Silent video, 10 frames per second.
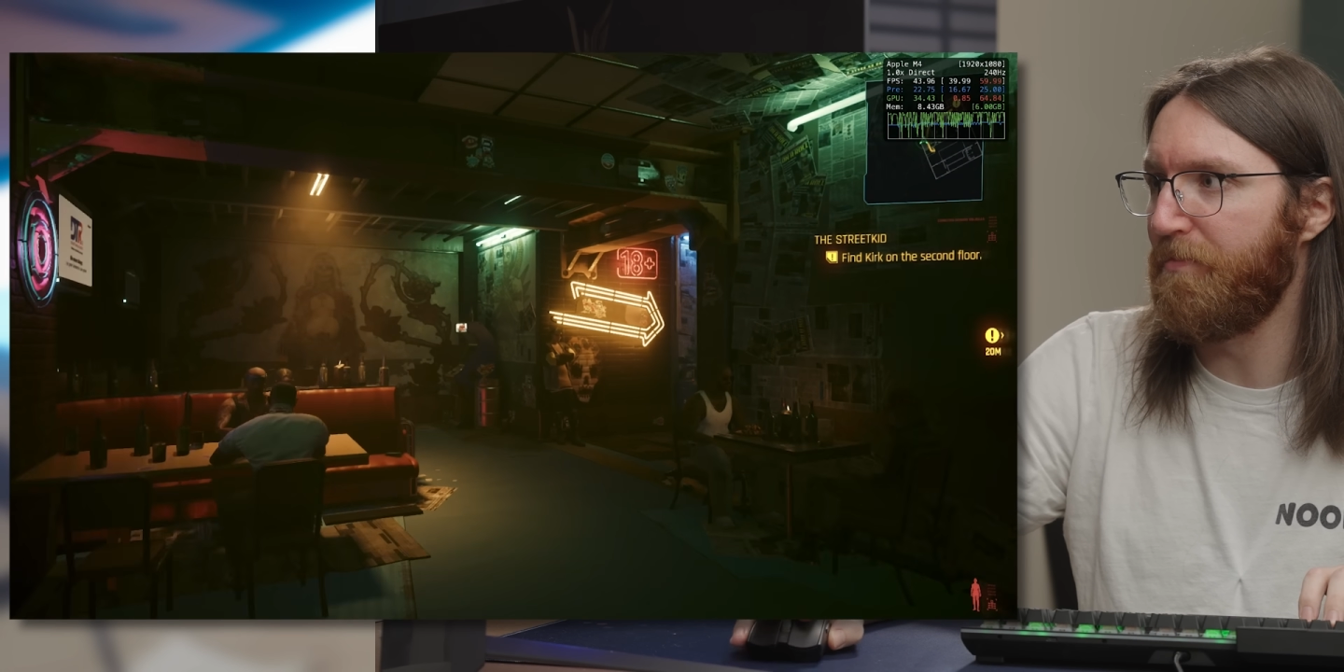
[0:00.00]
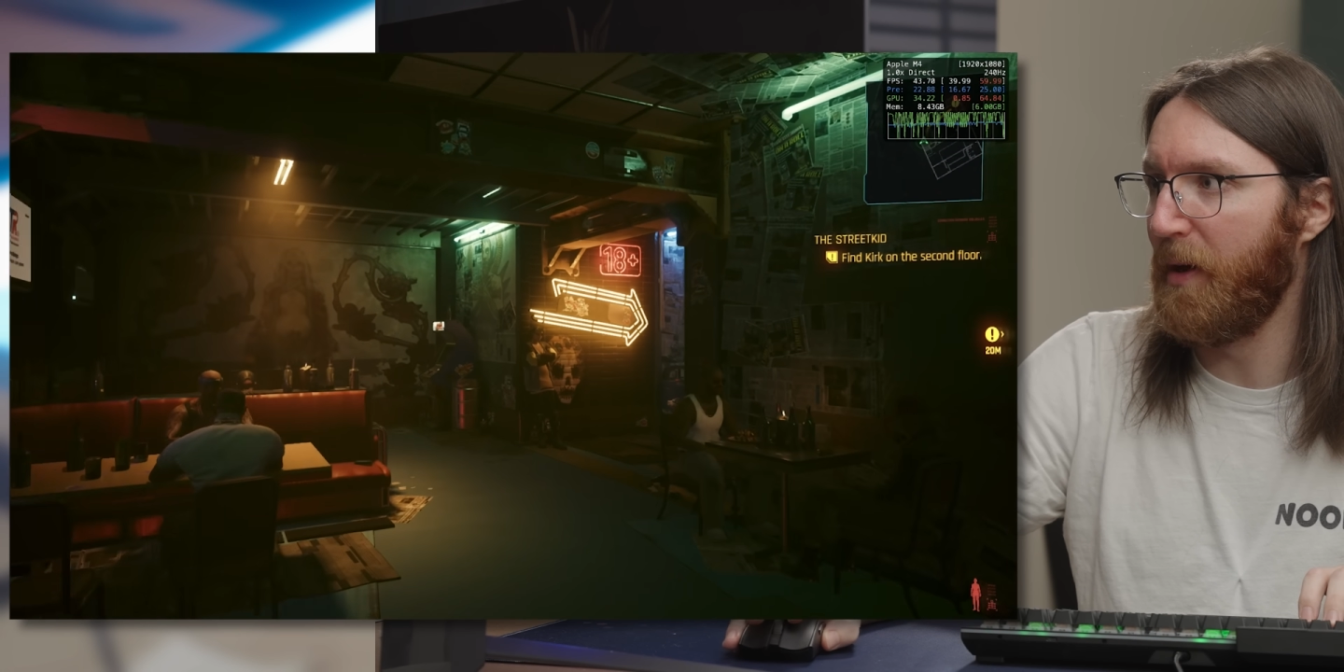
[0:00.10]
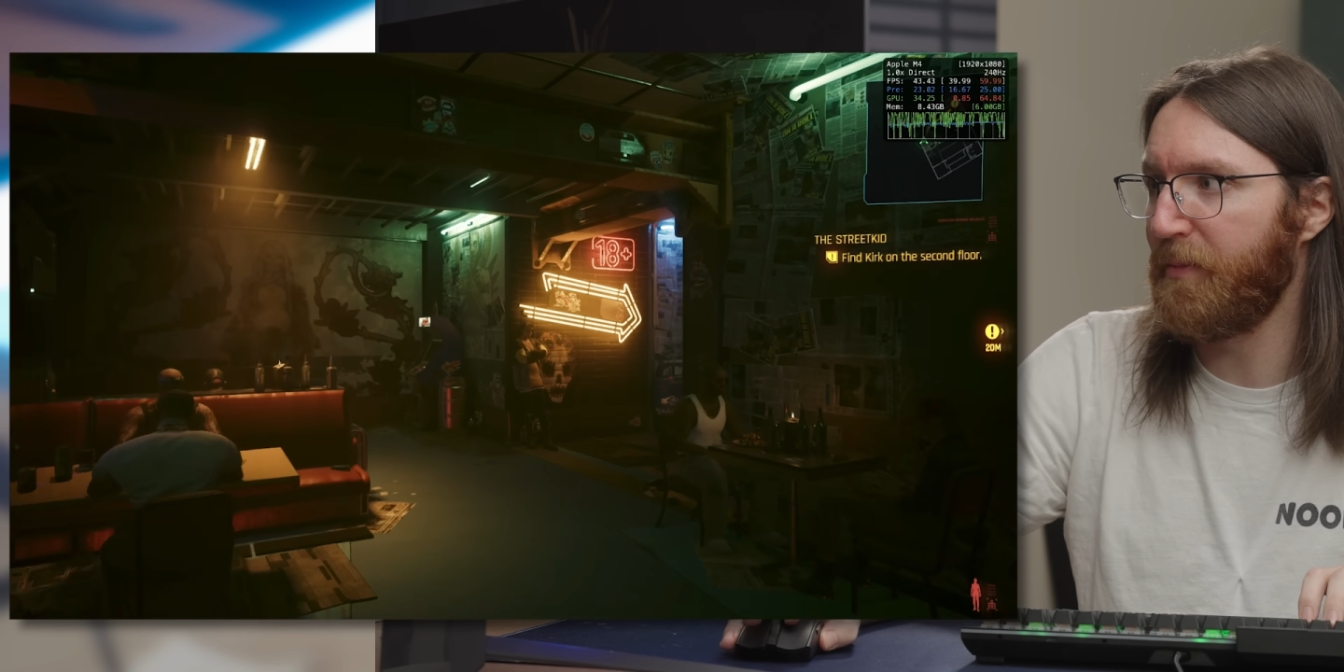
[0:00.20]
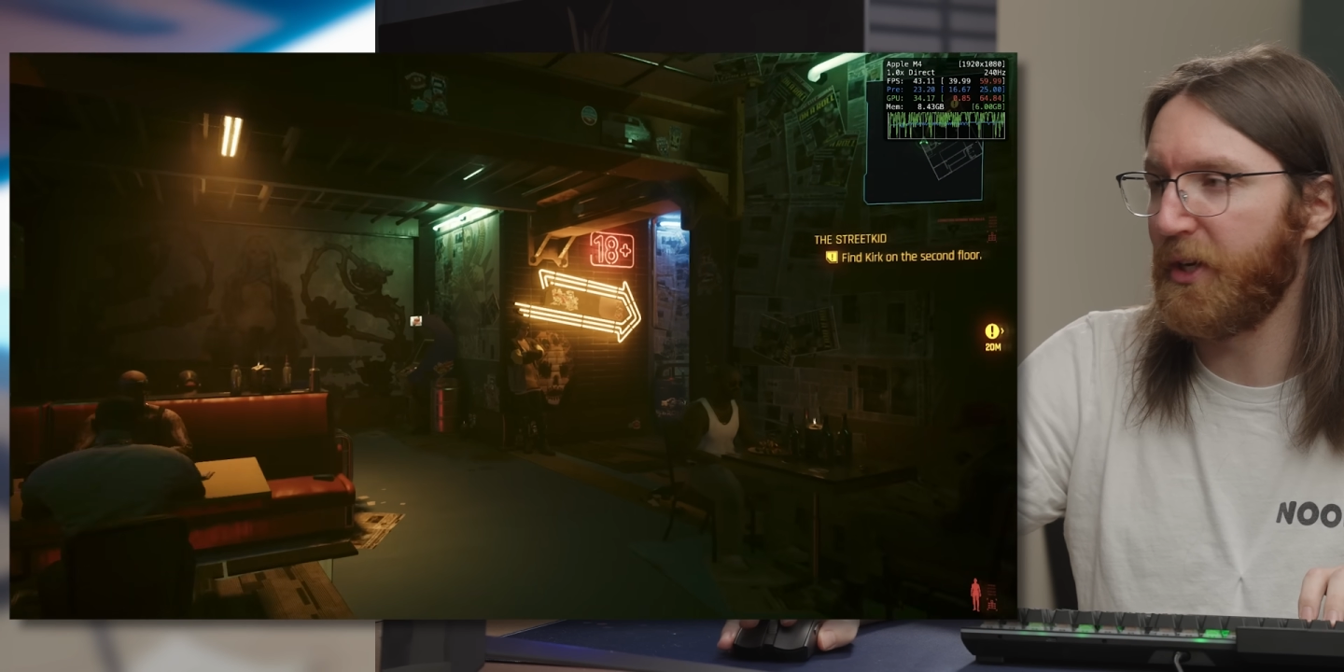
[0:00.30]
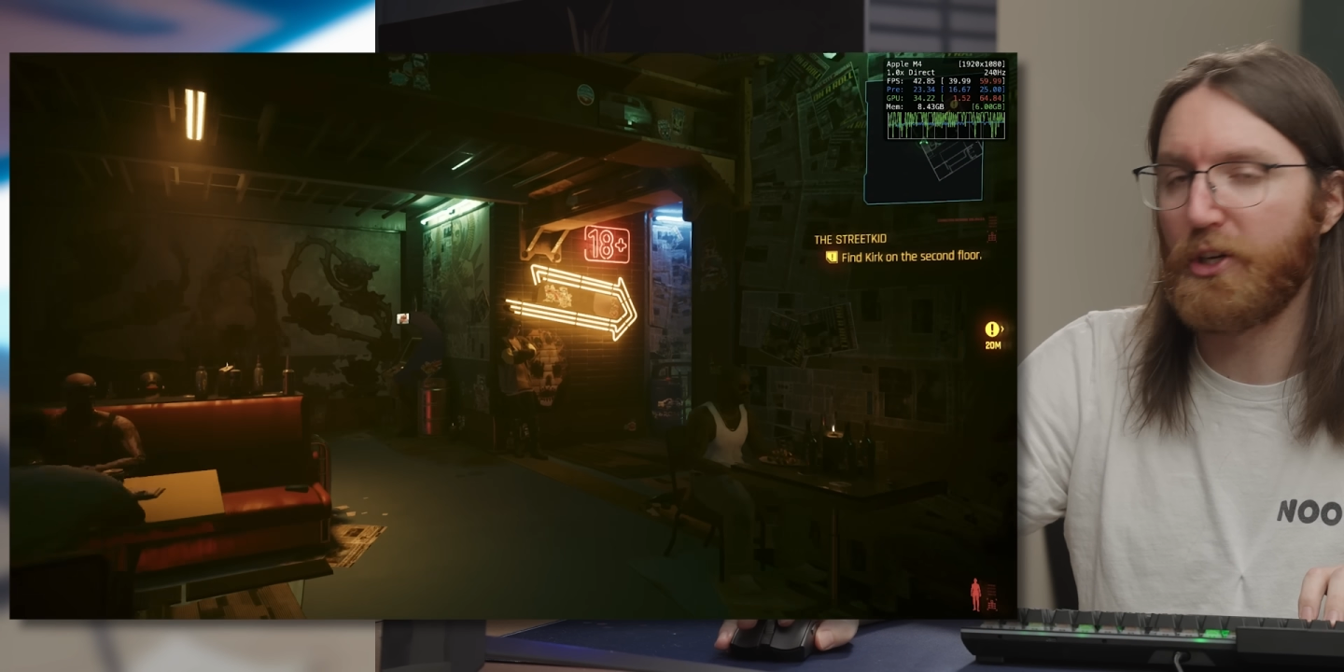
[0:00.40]

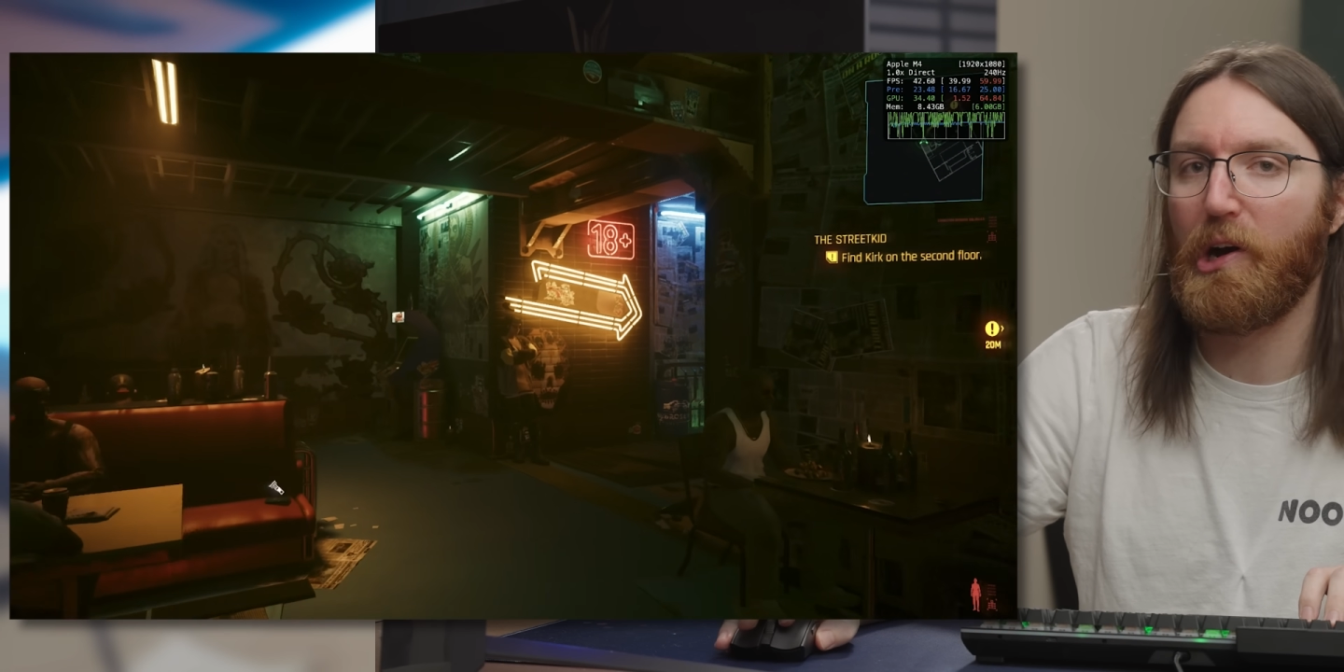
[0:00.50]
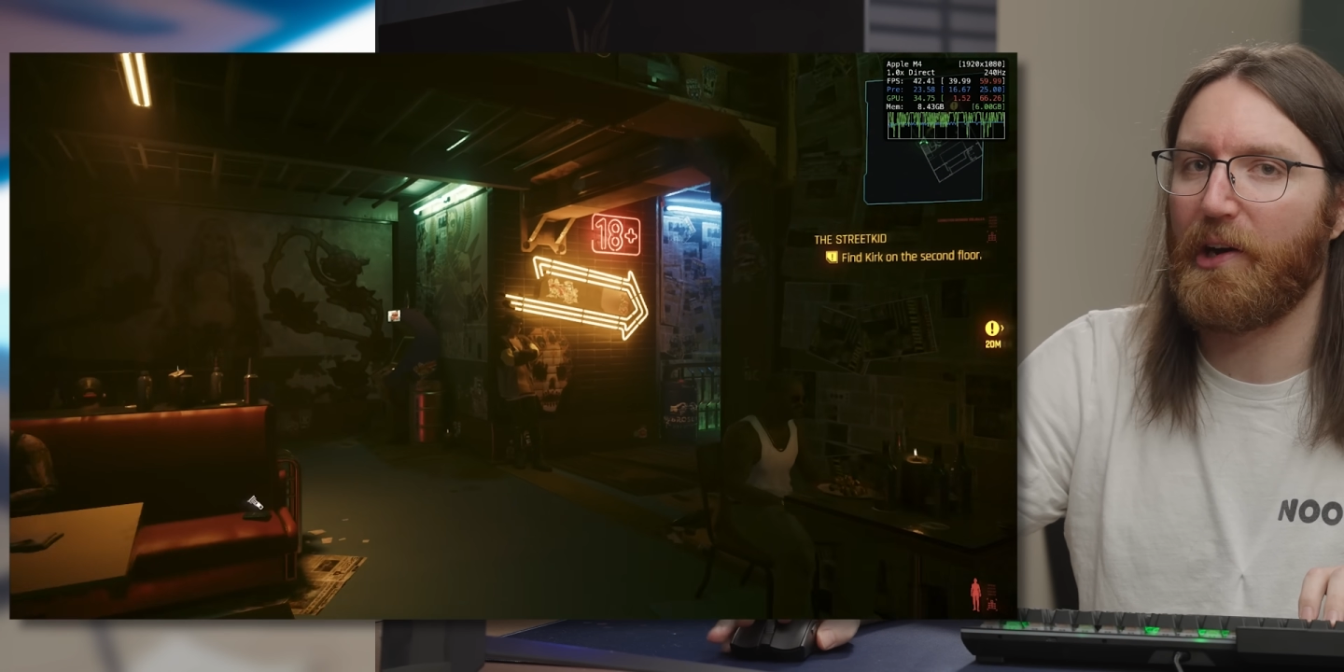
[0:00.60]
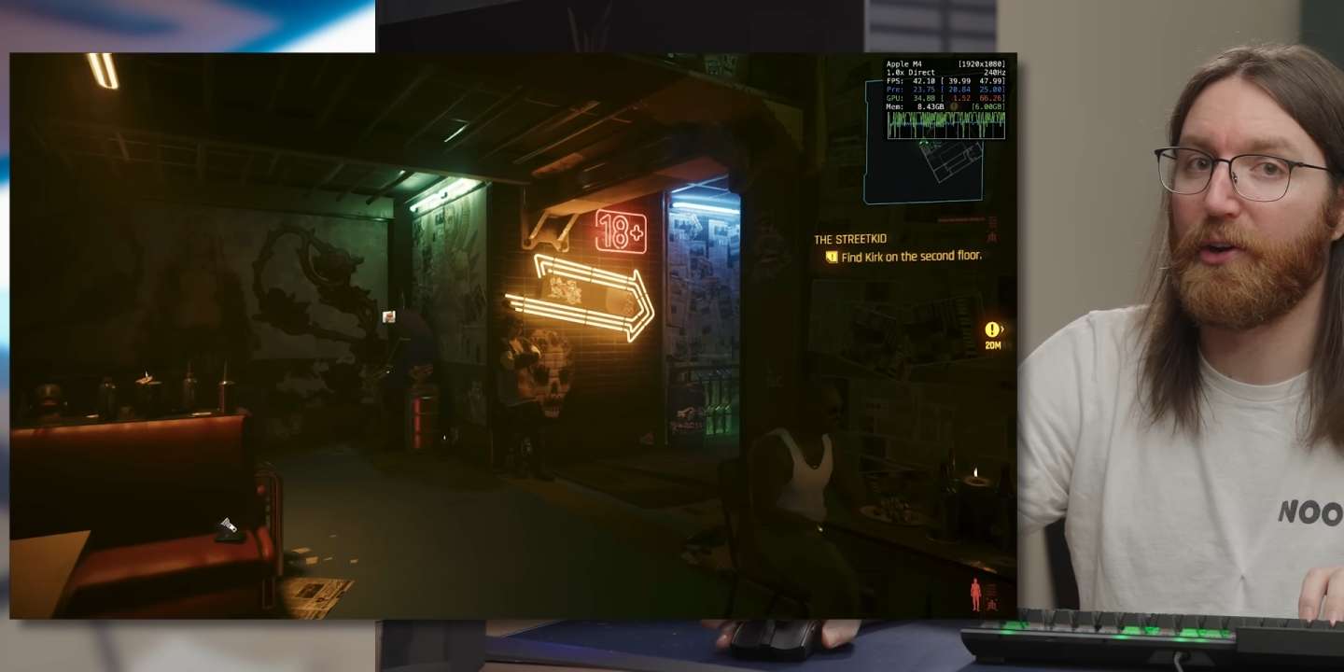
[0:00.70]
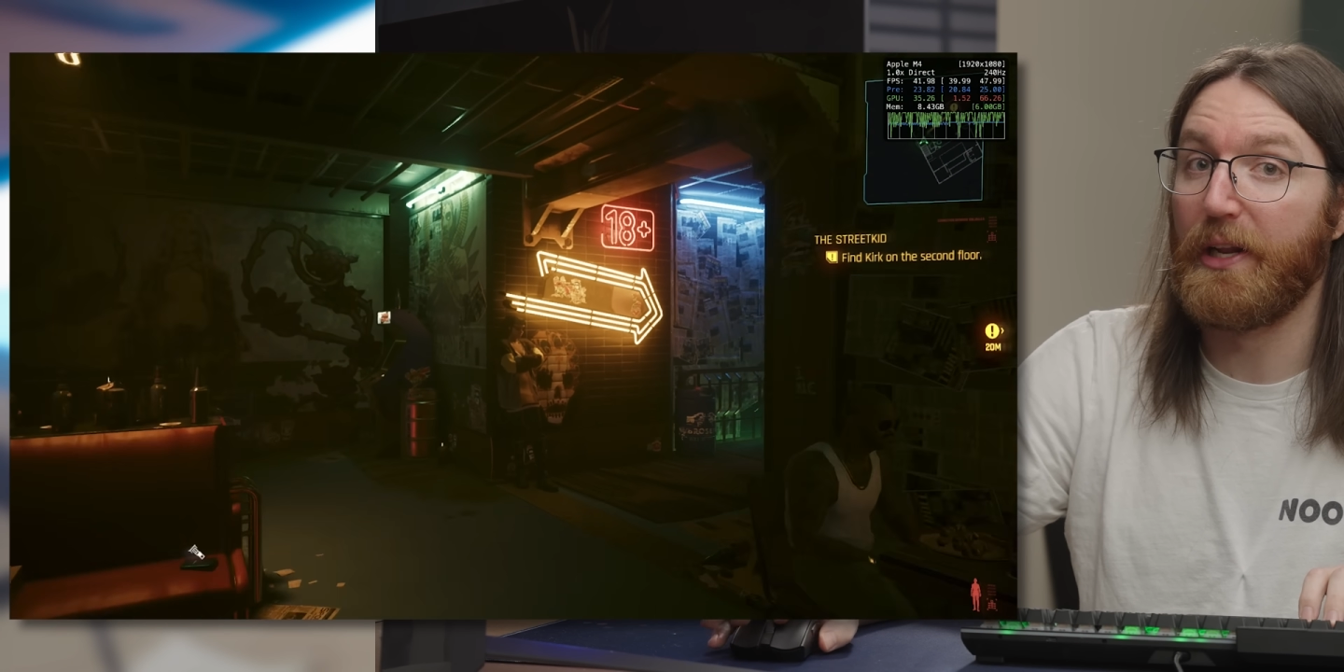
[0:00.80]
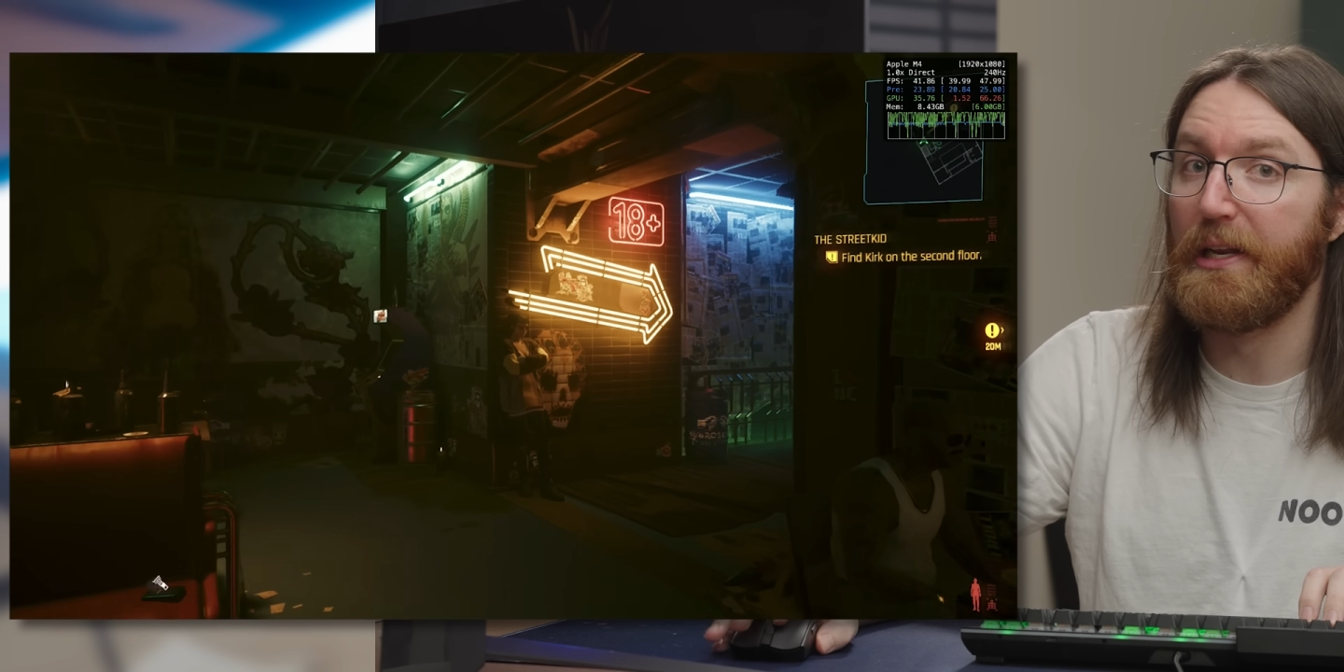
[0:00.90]
I'm gonna go out on